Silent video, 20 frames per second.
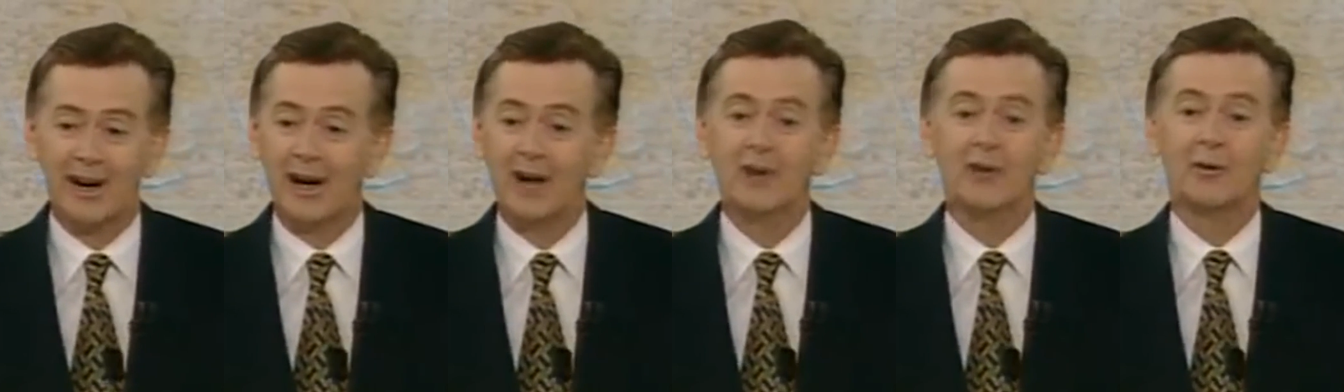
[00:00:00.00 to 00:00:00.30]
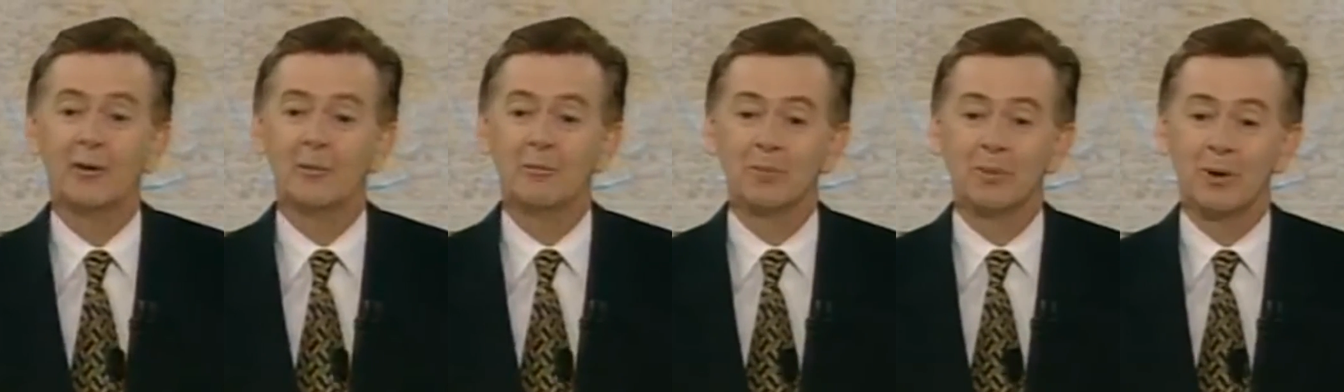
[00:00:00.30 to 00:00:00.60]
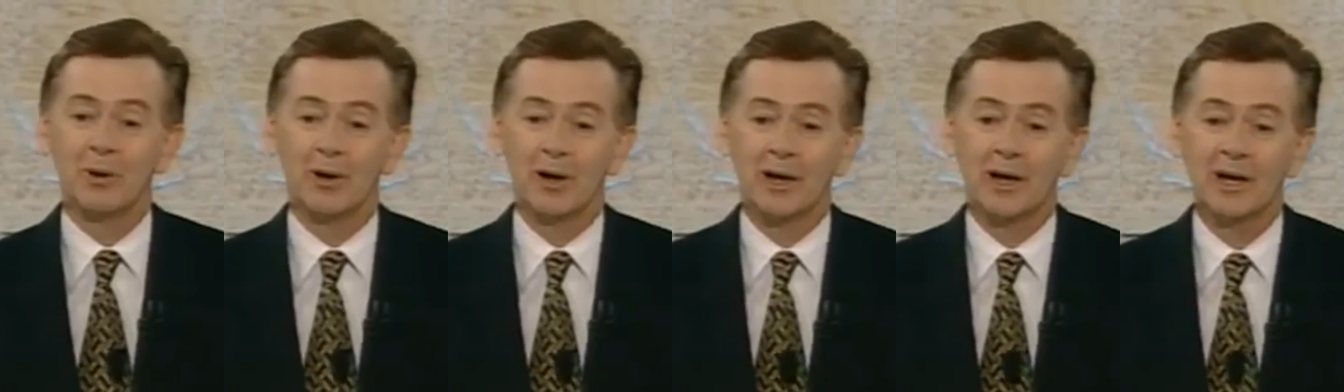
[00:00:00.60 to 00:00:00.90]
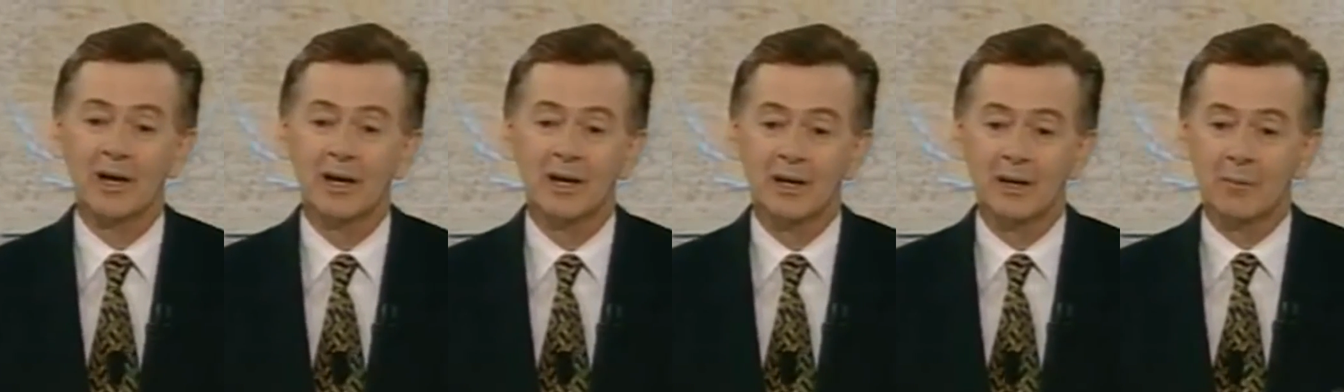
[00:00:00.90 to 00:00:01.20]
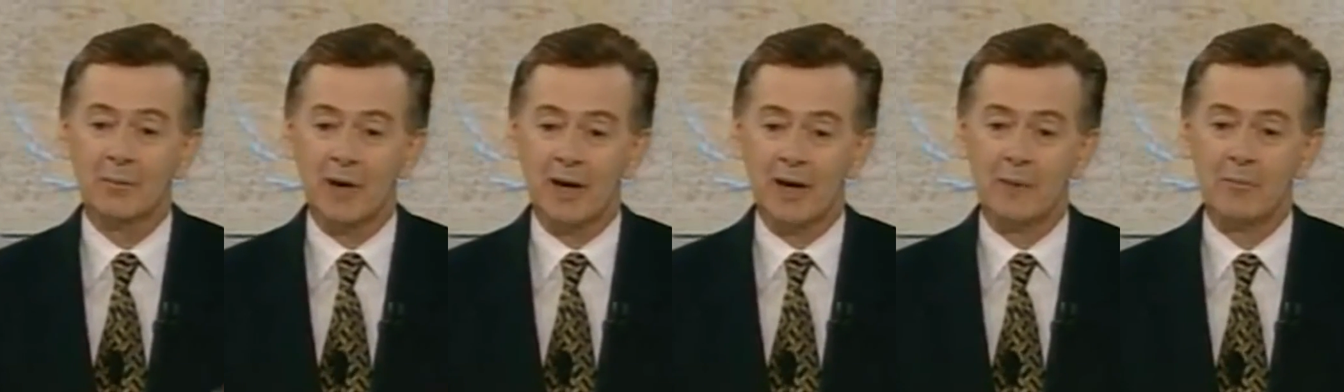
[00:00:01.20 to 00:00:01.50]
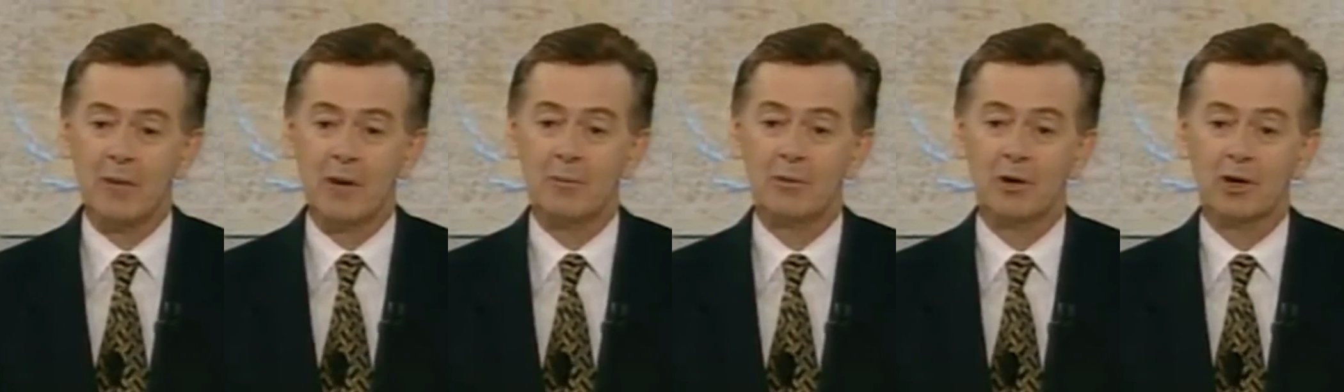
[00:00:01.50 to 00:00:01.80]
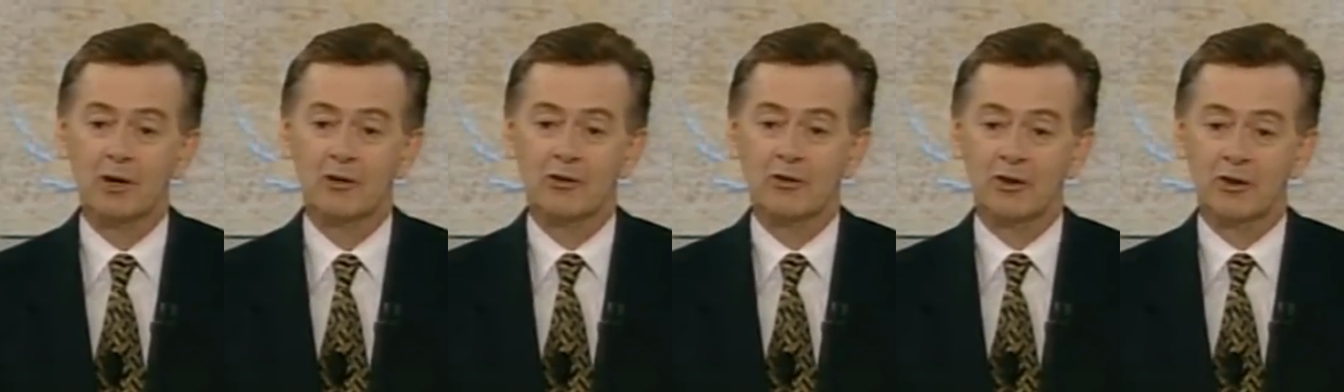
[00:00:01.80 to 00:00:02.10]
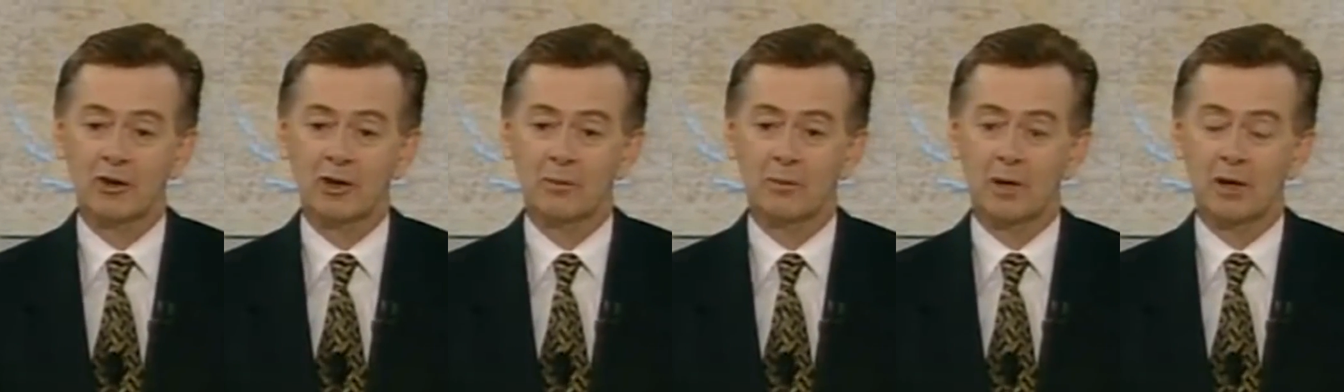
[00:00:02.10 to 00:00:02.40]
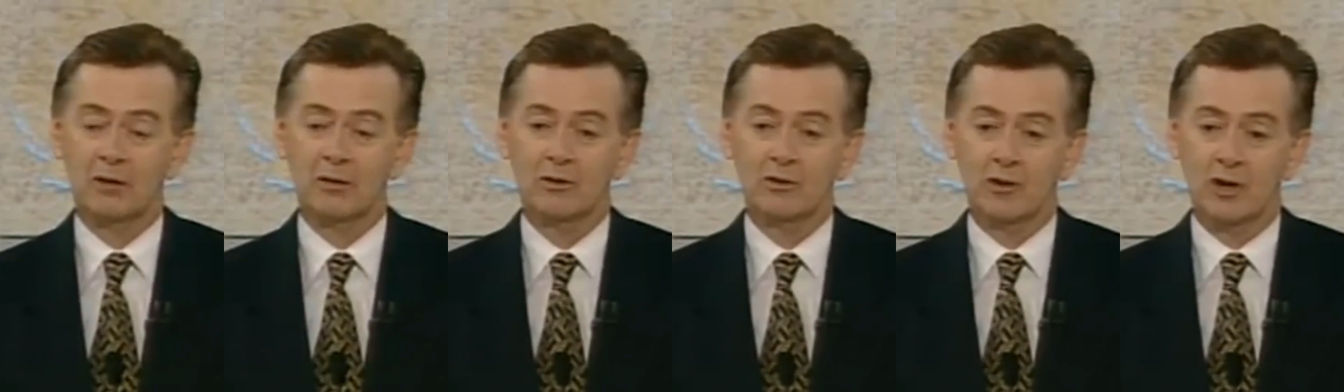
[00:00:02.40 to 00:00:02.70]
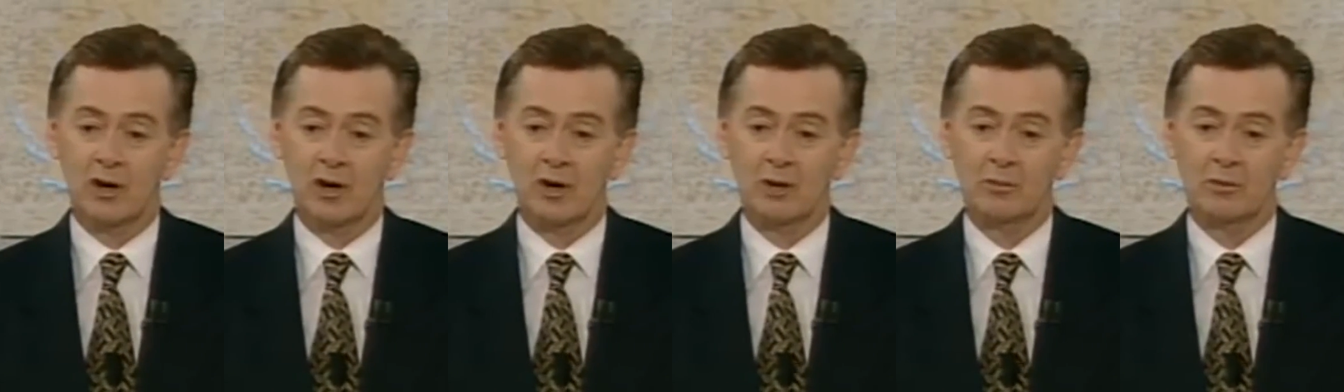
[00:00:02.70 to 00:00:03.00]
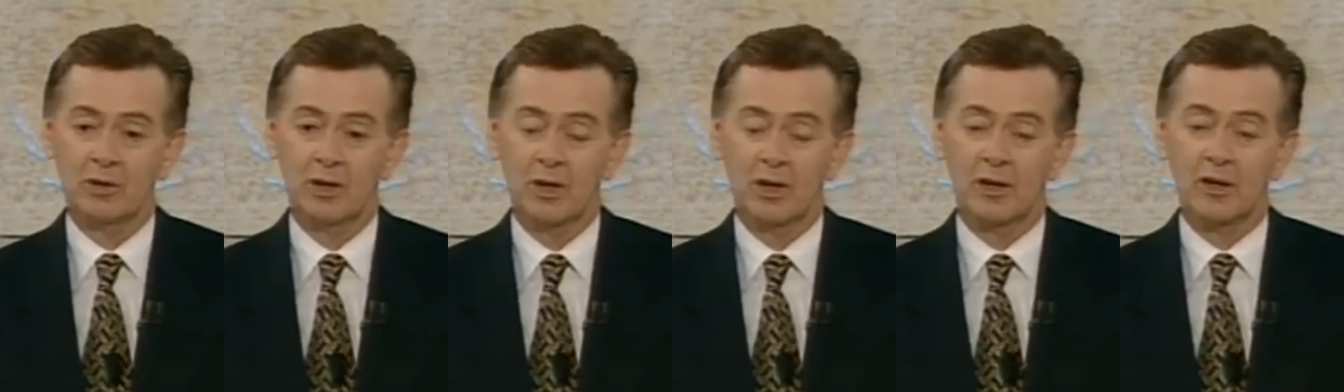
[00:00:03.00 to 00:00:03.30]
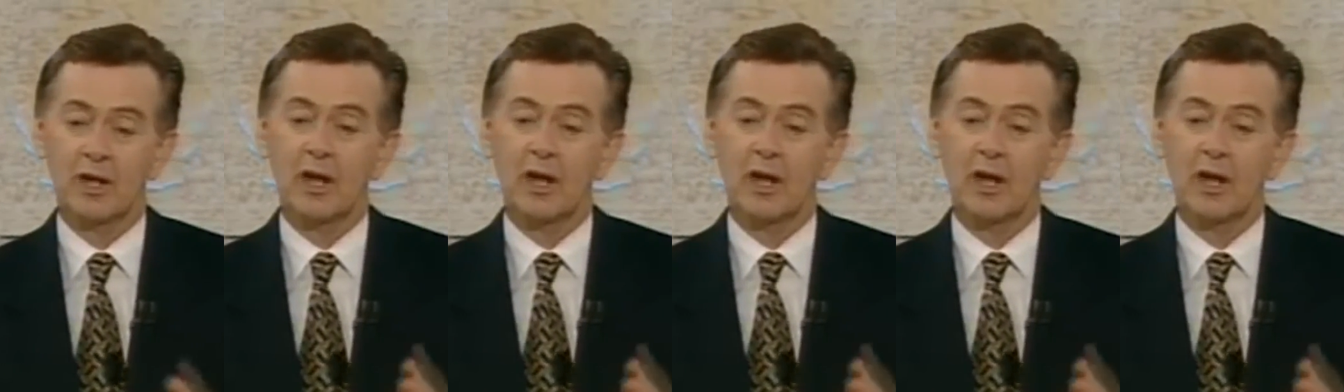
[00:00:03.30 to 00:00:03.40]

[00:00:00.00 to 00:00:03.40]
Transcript: underemployed, many people concerned about jobs.